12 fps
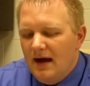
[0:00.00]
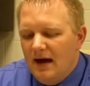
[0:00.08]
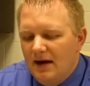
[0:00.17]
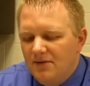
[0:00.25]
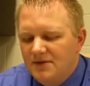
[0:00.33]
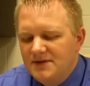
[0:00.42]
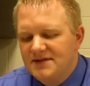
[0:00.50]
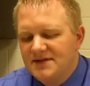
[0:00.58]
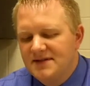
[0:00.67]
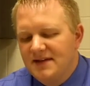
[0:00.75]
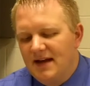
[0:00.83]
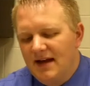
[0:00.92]
I would
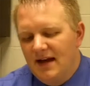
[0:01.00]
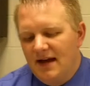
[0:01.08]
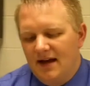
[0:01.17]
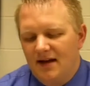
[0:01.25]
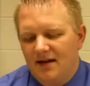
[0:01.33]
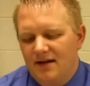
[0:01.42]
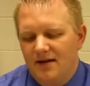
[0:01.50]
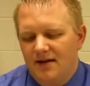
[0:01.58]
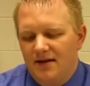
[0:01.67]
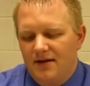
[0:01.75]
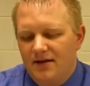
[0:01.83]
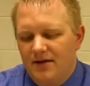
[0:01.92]
say
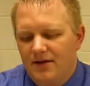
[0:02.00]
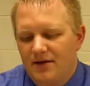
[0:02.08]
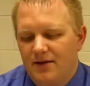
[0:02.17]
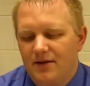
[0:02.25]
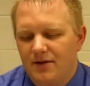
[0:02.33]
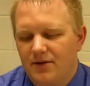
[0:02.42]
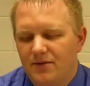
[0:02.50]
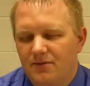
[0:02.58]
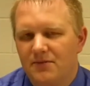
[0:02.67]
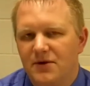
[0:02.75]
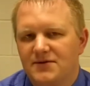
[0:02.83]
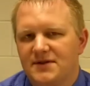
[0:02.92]
the
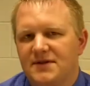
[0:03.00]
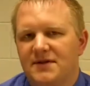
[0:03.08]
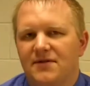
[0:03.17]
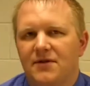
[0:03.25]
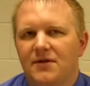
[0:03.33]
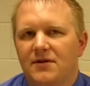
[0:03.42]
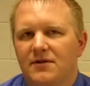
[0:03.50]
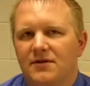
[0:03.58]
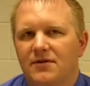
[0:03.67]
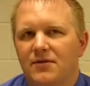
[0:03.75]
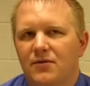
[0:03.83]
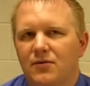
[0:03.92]
most
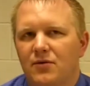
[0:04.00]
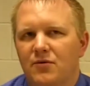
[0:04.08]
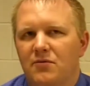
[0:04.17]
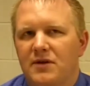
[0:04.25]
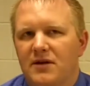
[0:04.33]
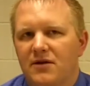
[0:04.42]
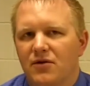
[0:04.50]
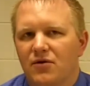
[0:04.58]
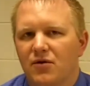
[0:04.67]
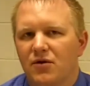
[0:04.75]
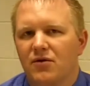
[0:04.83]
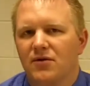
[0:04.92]
difficult would be the
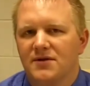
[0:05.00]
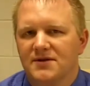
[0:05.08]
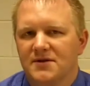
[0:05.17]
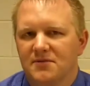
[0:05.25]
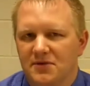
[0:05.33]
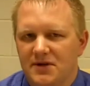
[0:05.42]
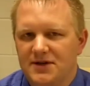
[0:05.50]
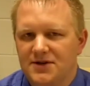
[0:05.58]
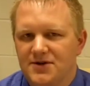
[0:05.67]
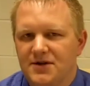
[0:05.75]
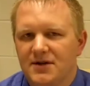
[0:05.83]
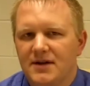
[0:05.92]
core course
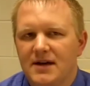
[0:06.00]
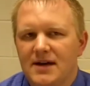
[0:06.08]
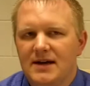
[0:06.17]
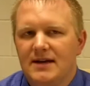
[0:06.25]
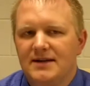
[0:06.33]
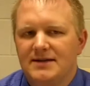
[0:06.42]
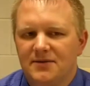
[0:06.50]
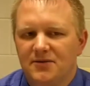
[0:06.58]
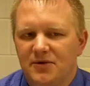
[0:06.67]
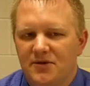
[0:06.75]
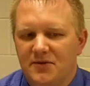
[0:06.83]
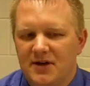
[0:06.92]
completion,
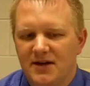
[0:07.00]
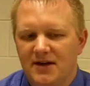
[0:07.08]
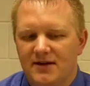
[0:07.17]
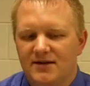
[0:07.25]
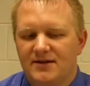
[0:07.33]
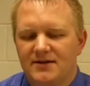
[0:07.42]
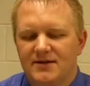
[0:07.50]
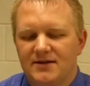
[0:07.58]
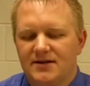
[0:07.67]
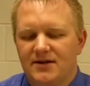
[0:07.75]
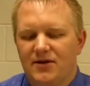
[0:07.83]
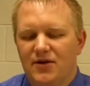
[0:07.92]
simply
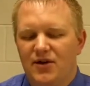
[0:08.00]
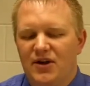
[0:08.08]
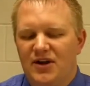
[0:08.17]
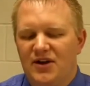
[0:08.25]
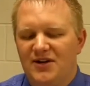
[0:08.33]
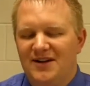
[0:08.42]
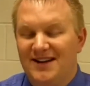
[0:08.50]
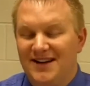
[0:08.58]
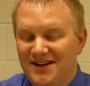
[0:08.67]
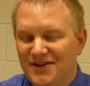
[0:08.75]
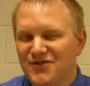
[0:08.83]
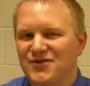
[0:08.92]
because in
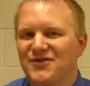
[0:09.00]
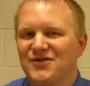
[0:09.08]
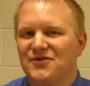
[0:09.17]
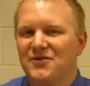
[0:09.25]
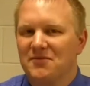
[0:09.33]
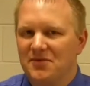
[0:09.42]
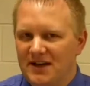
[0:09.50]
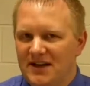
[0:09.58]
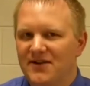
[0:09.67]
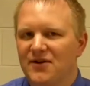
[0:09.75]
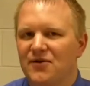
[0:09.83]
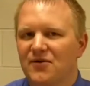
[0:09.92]
addition to
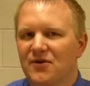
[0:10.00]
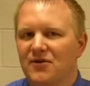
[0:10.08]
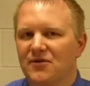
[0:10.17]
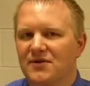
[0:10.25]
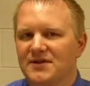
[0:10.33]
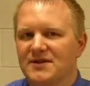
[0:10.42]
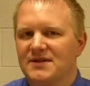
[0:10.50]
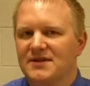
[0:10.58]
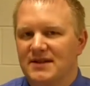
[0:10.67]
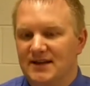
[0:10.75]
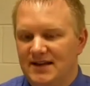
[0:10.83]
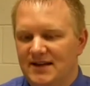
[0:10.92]
completing the core
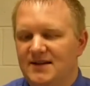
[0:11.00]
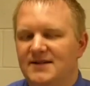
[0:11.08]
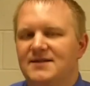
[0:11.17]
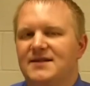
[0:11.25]
courses and getting the